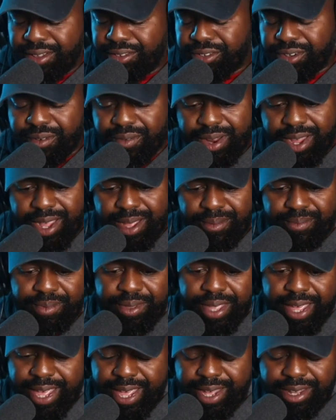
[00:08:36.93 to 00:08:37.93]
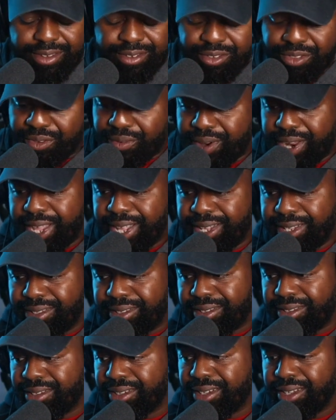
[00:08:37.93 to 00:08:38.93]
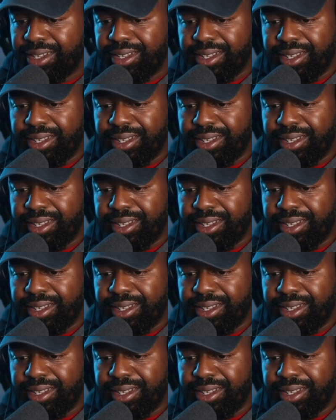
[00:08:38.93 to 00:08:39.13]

Instagram, X, Threads,